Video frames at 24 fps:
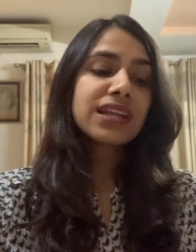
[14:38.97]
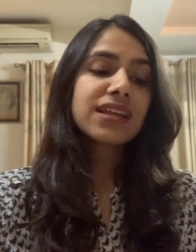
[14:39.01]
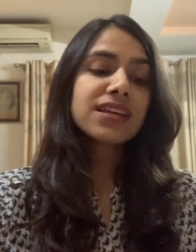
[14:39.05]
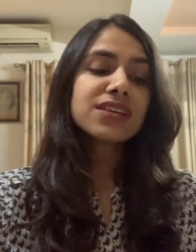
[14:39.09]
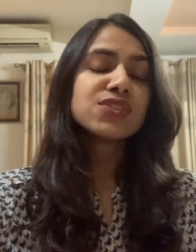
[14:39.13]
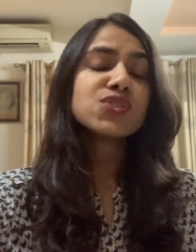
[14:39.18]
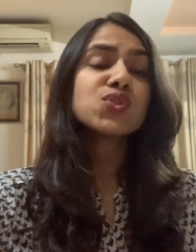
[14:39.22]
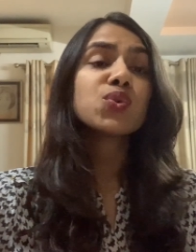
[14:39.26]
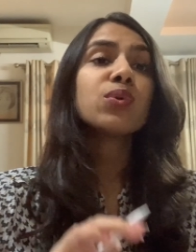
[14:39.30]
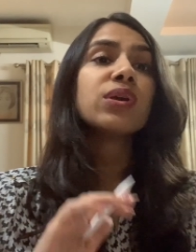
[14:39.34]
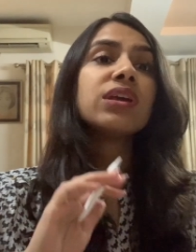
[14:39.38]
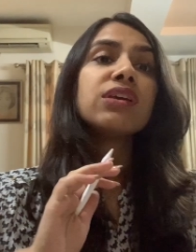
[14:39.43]

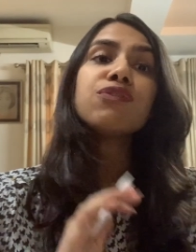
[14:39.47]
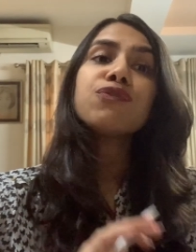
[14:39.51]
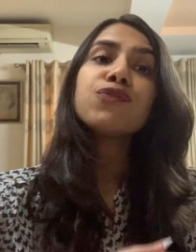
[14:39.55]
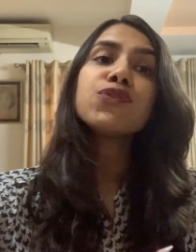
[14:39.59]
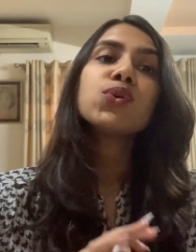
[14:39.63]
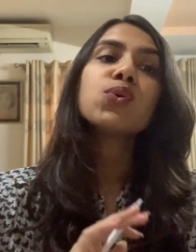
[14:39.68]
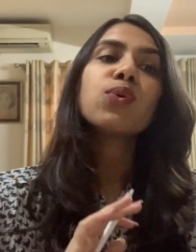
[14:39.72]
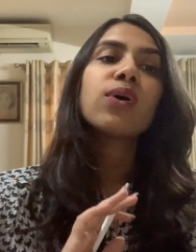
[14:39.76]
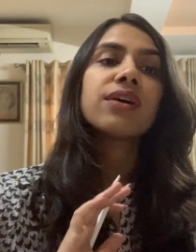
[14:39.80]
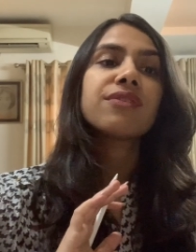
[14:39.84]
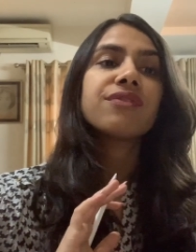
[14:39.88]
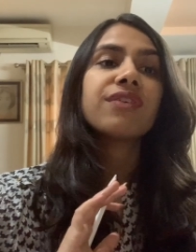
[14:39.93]
So if
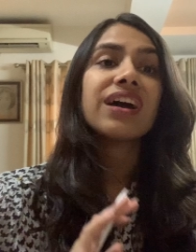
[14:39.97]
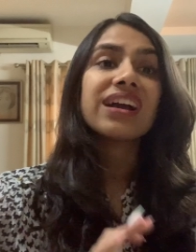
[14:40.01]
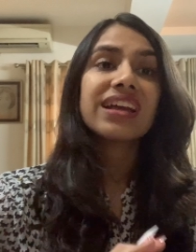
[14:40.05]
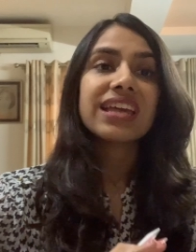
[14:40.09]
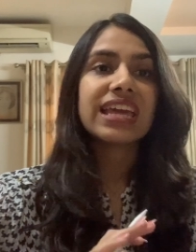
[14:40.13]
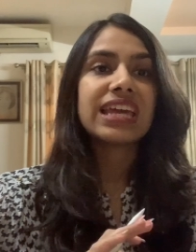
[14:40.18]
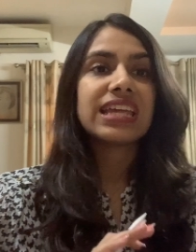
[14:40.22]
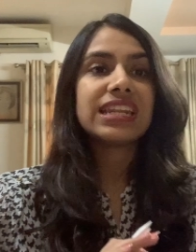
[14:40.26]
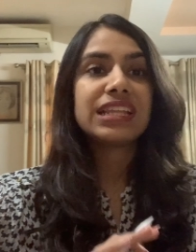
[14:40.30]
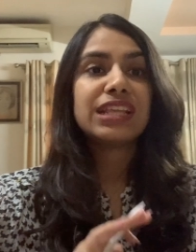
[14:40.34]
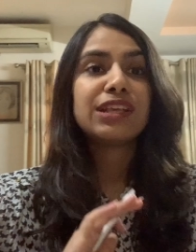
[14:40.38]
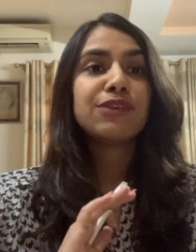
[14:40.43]
you have,
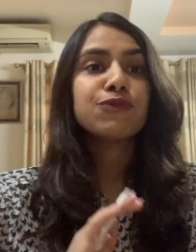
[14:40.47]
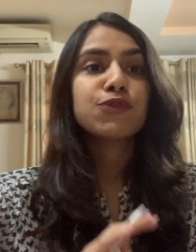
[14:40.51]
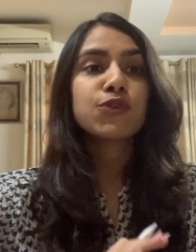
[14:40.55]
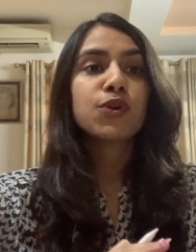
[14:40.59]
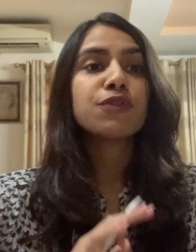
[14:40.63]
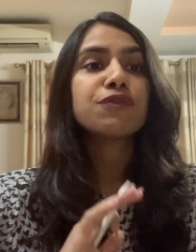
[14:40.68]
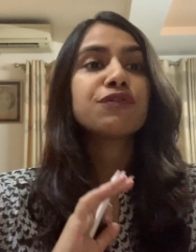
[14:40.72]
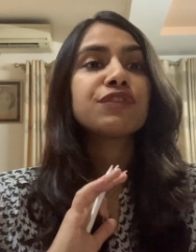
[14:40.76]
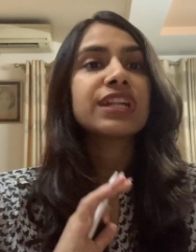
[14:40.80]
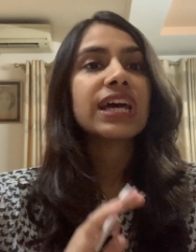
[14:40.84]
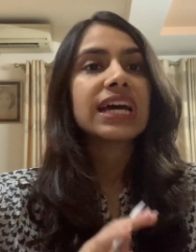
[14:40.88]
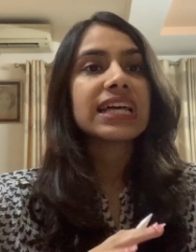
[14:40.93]
again, if you
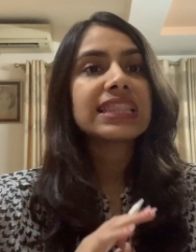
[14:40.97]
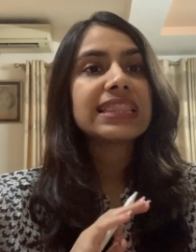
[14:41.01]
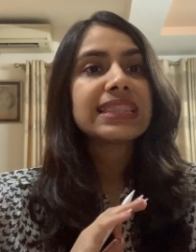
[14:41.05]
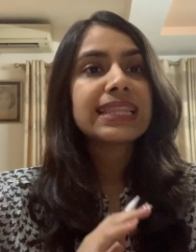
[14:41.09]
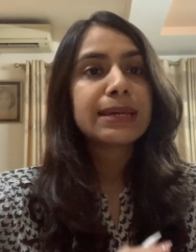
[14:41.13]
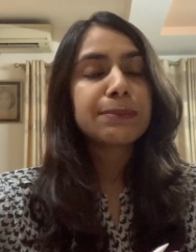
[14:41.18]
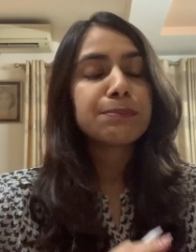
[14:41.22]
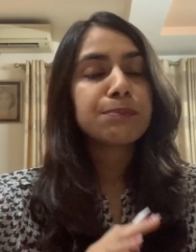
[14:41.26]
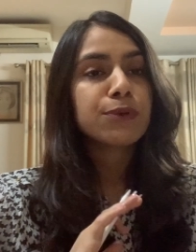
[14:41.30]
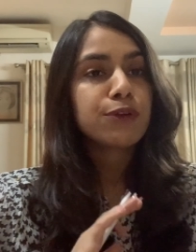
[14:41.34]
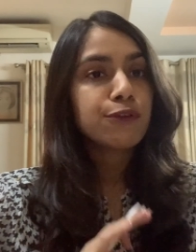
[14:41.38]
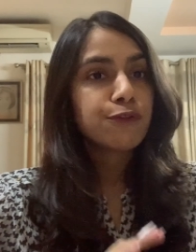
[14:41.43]
have done
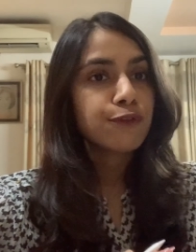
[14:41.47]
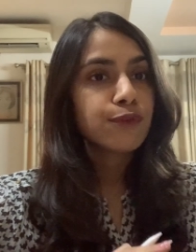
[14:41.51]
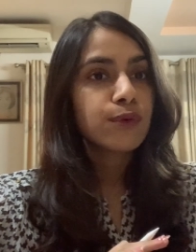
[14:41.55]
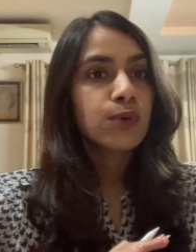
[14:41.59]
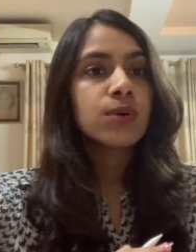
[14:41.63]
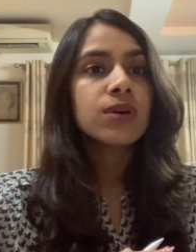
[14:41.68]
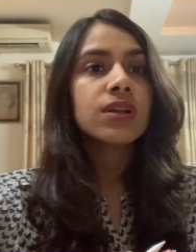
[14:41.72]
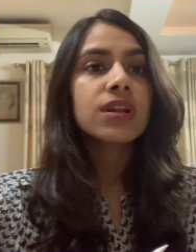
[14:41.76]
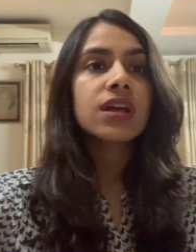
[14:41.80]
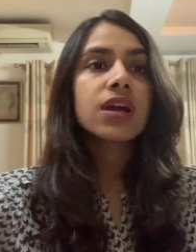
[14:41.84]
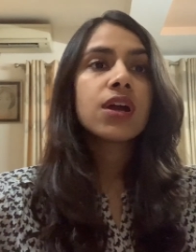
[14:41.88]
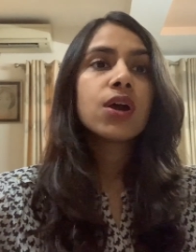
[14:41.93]
them
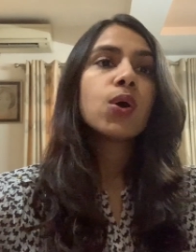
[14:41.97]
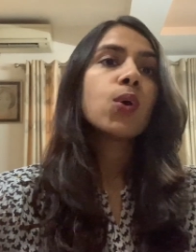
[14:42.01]
before,